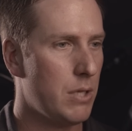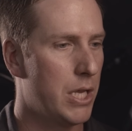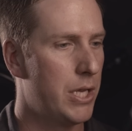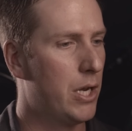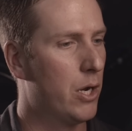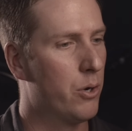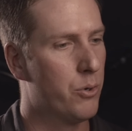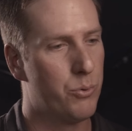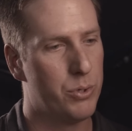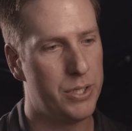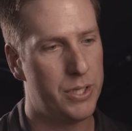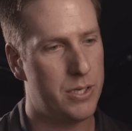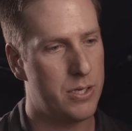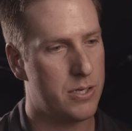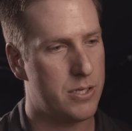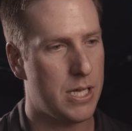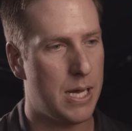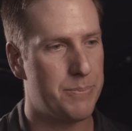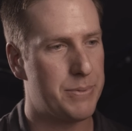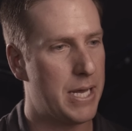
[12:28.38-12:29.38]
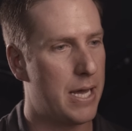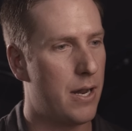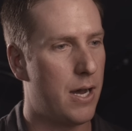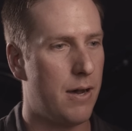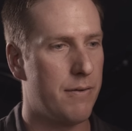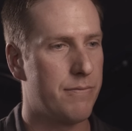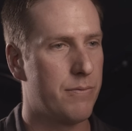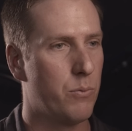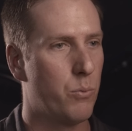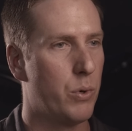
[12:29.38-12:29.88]
You know, and really to top that
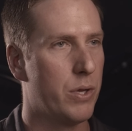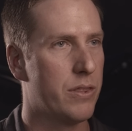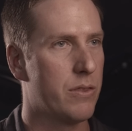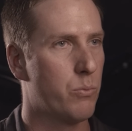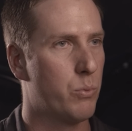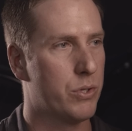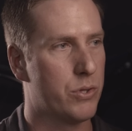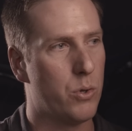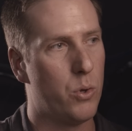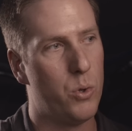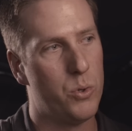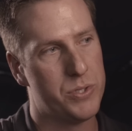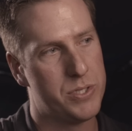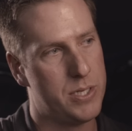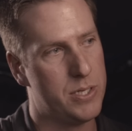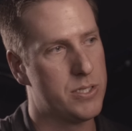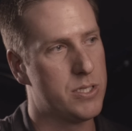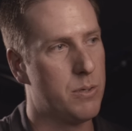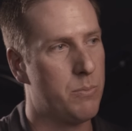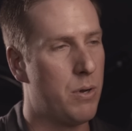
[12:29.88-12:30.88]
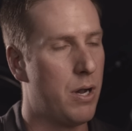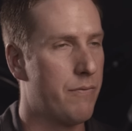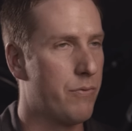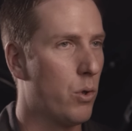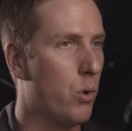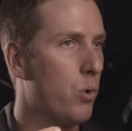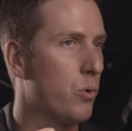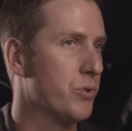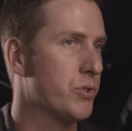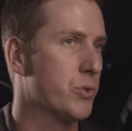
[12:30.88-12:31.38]
off with the whole system of
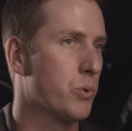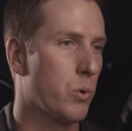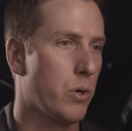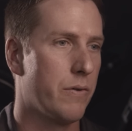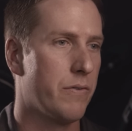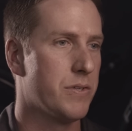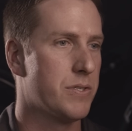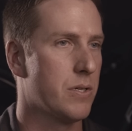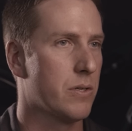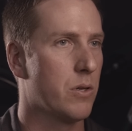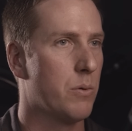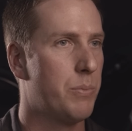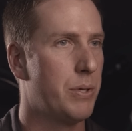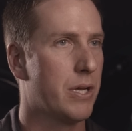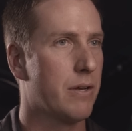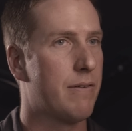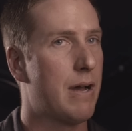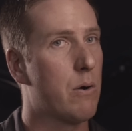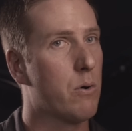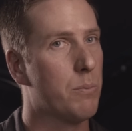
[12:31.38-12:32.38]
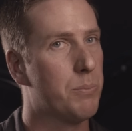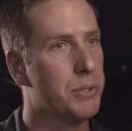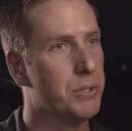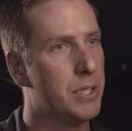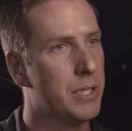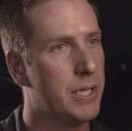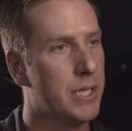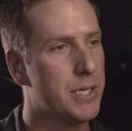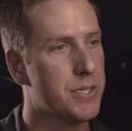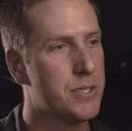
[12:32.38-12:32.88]
the whole story of the Signal Peak of how we're
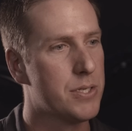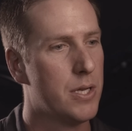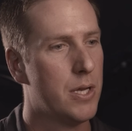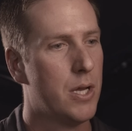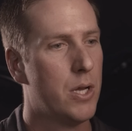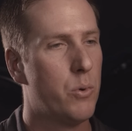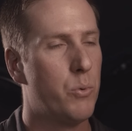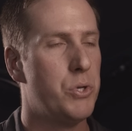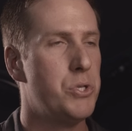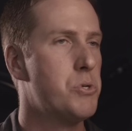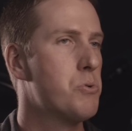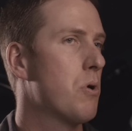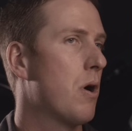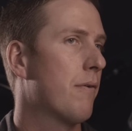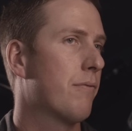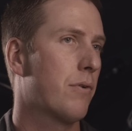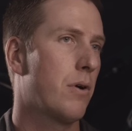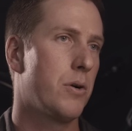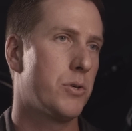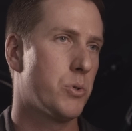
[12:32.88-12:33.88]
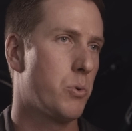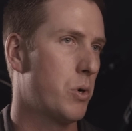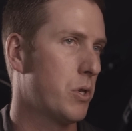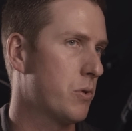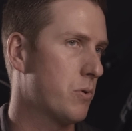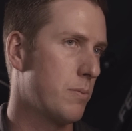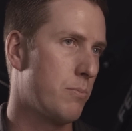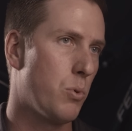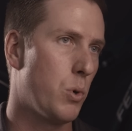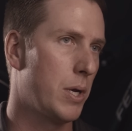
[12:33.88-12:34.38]
building this, we do offer our
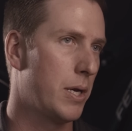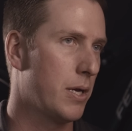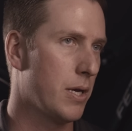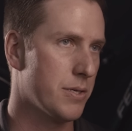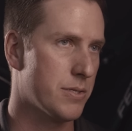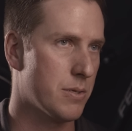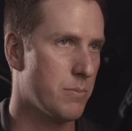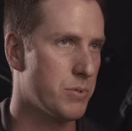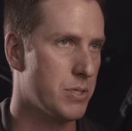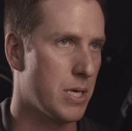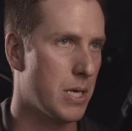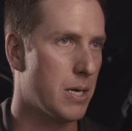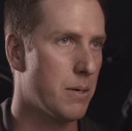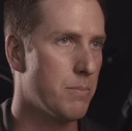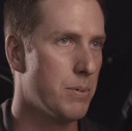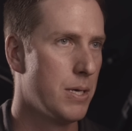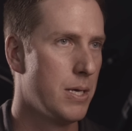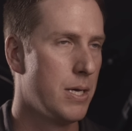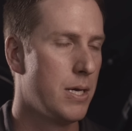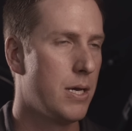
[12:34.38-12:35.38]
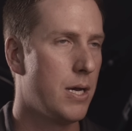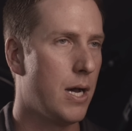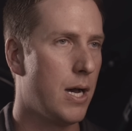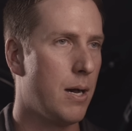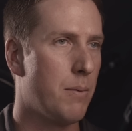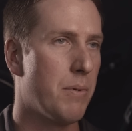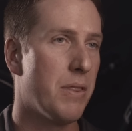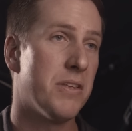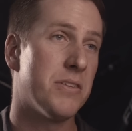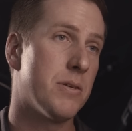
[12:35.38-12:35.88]
23-point custom setup.
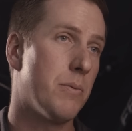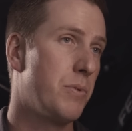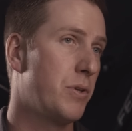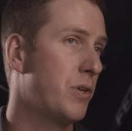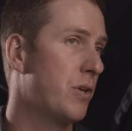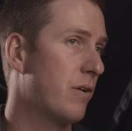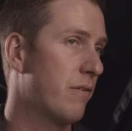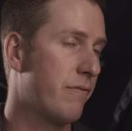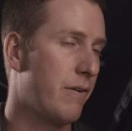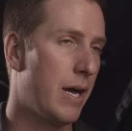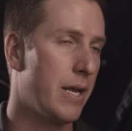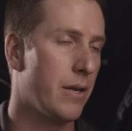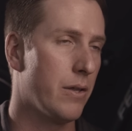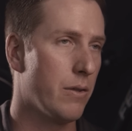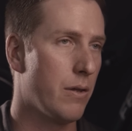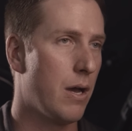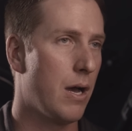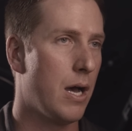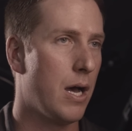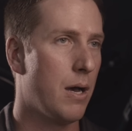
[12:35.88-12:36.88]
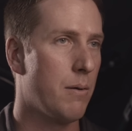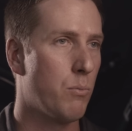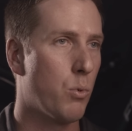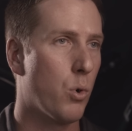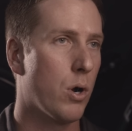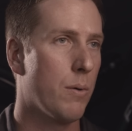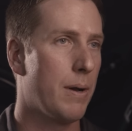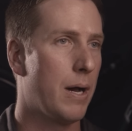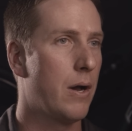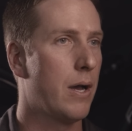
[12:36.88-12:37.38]
And it's something you can find
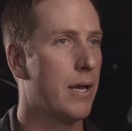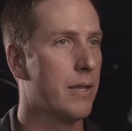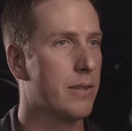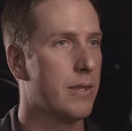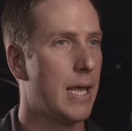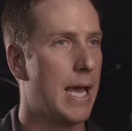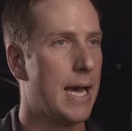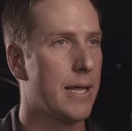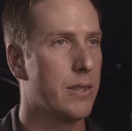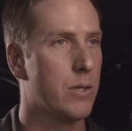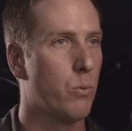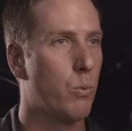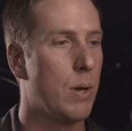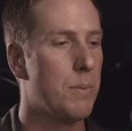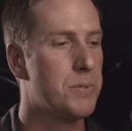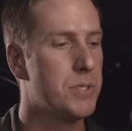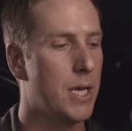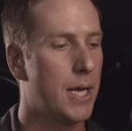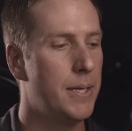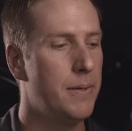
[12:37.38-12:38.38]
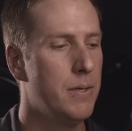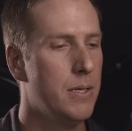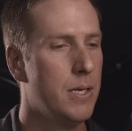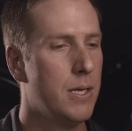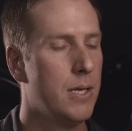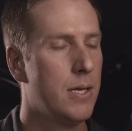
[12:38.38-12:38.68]
more about at the website.